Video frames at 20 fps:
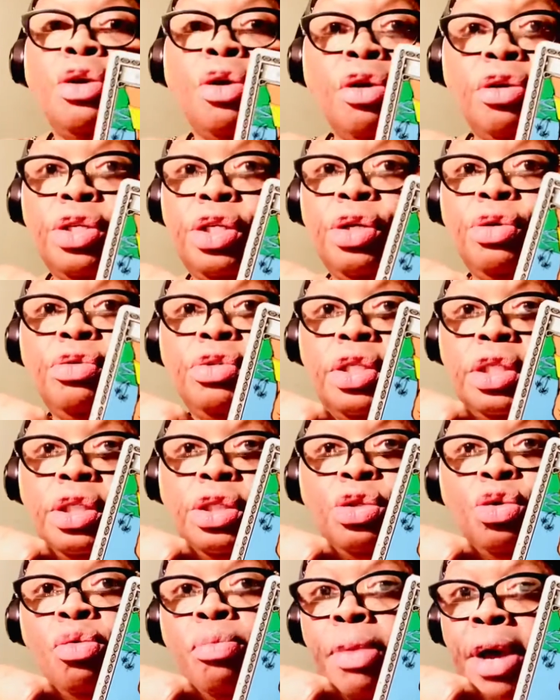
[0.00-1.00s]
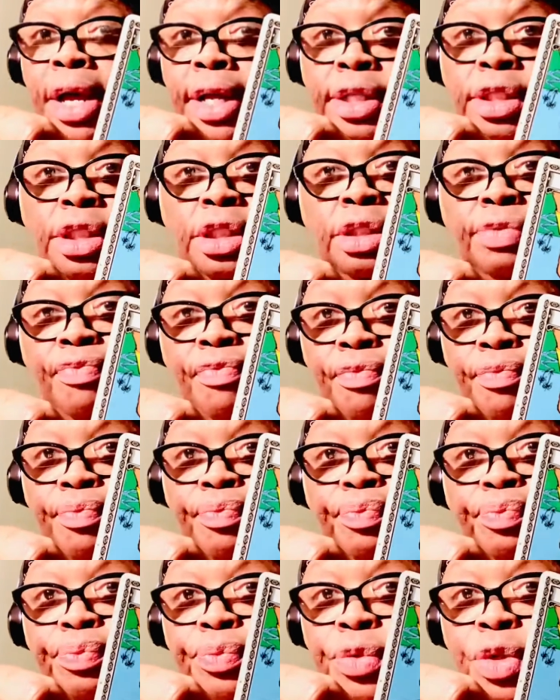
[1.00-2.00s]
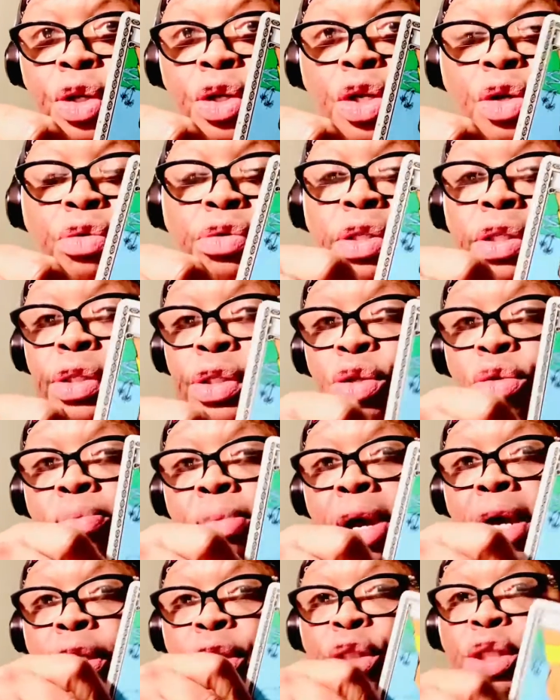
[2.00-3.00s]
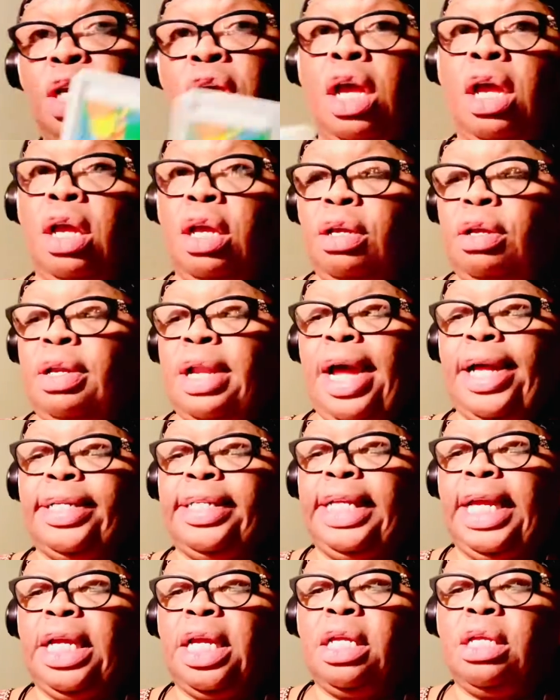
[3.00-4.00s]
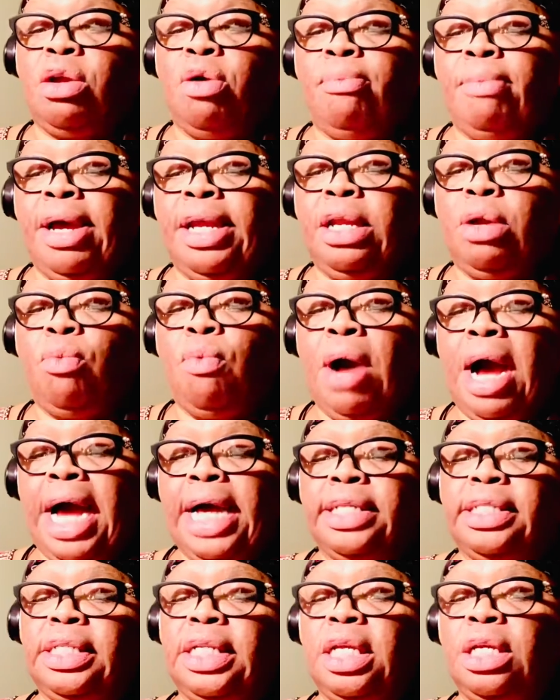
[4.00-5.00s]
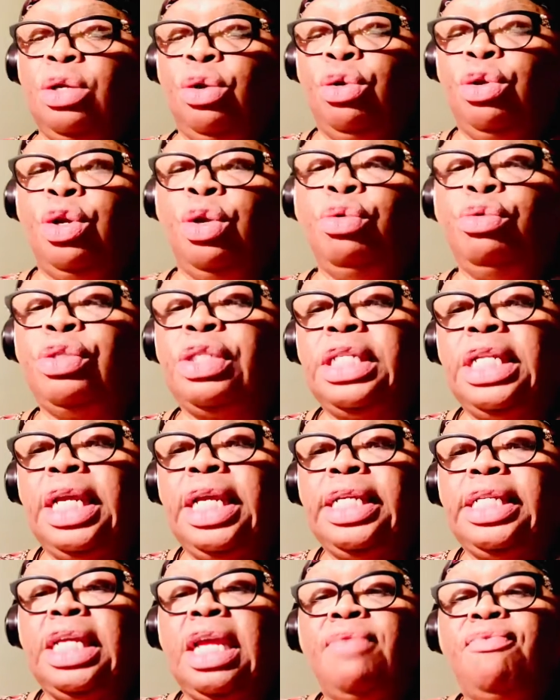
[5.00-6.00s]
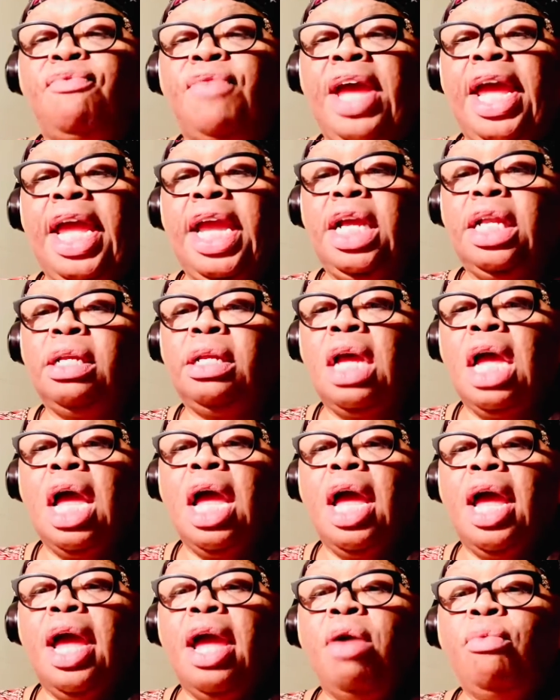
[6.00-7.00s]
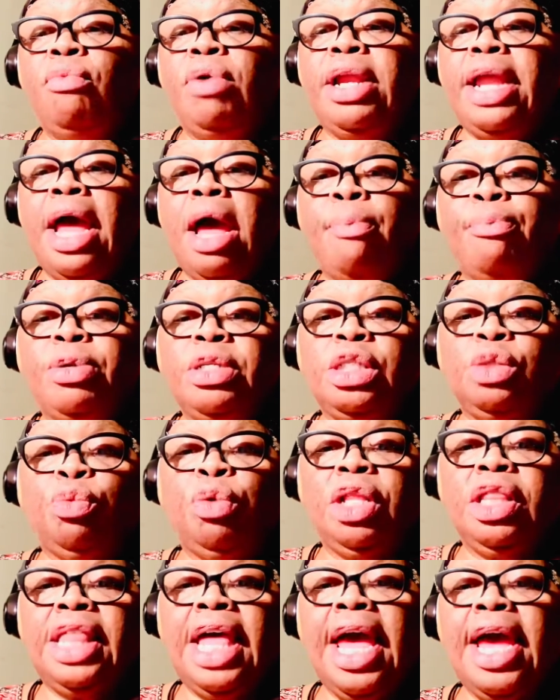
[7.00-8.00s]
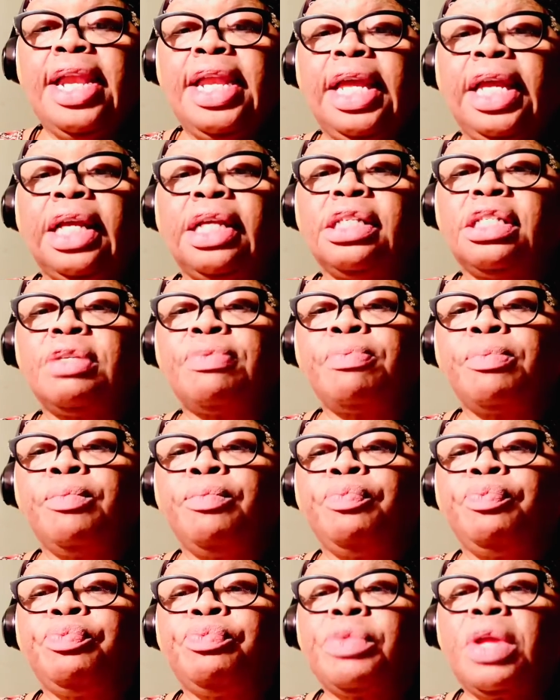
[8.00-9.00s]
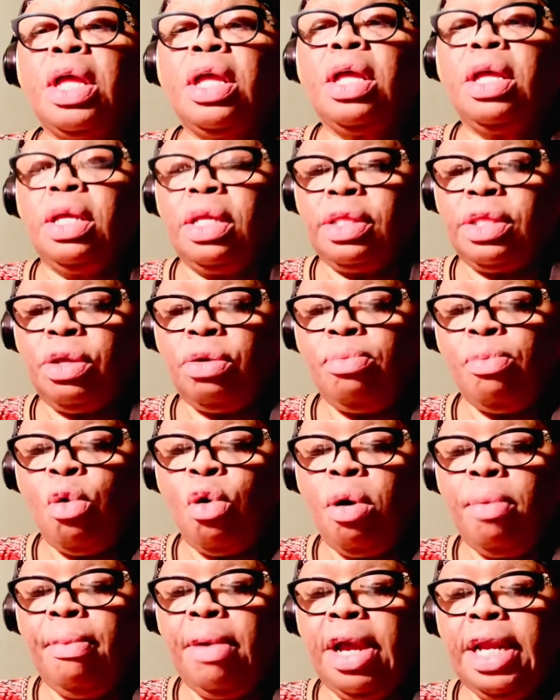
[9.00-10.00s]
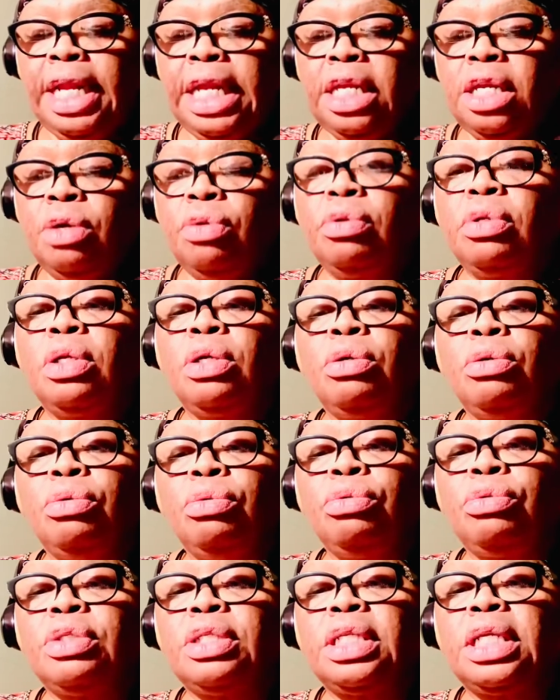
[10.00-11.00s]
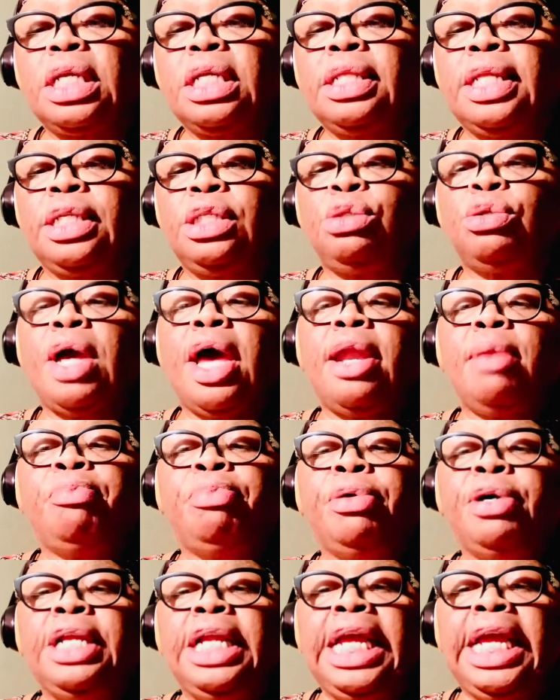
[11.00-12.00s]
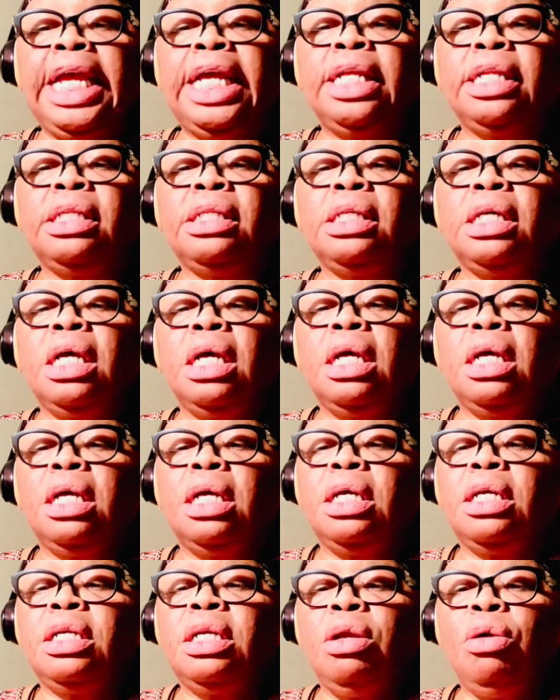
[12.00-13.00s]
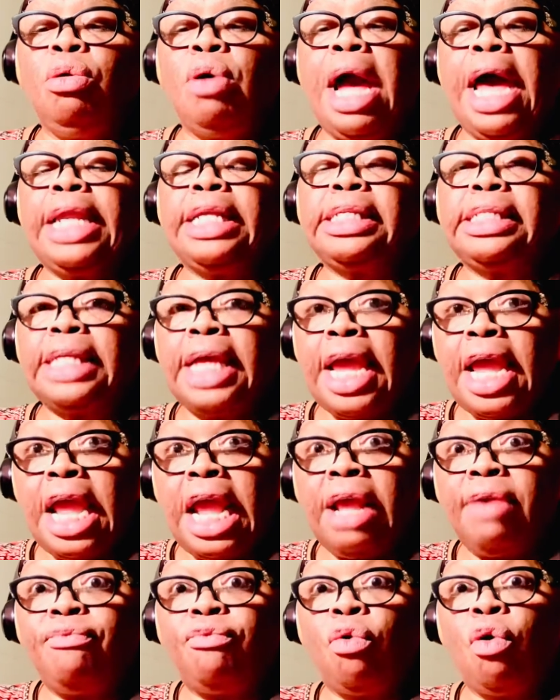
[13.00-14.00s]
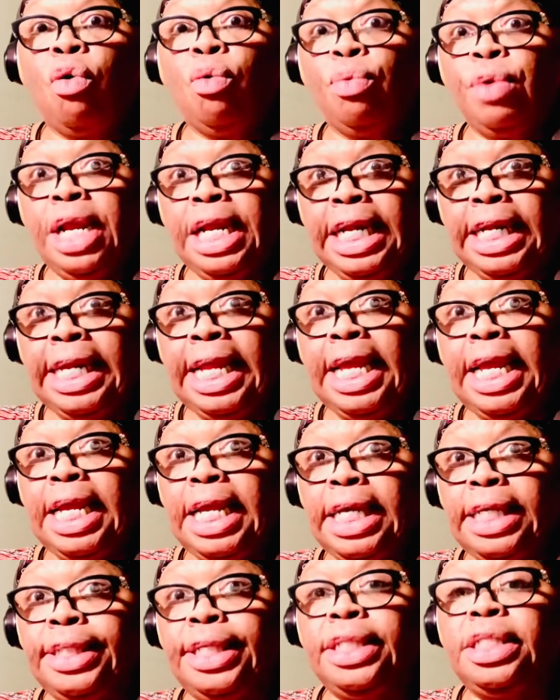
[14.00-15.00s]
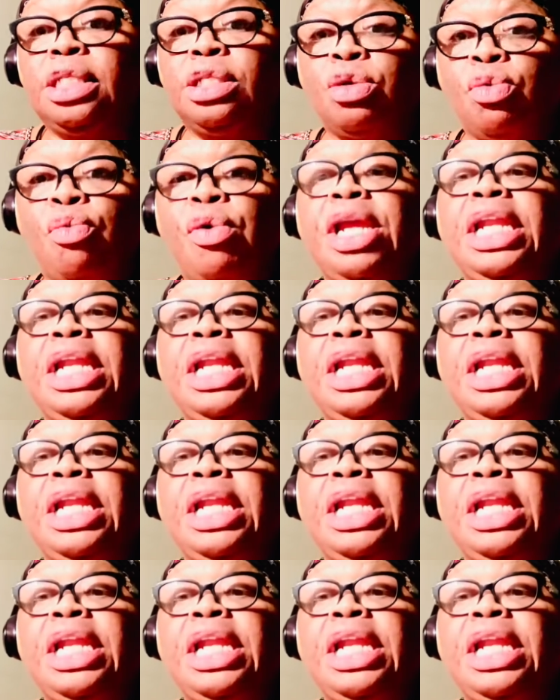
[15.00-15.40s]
using too much. You're using too much. You're not taking your money wisely. You're using it in vain. And what happens with that is the more money you lose that you got to put in, you got to save for a rainy day because this is a rainy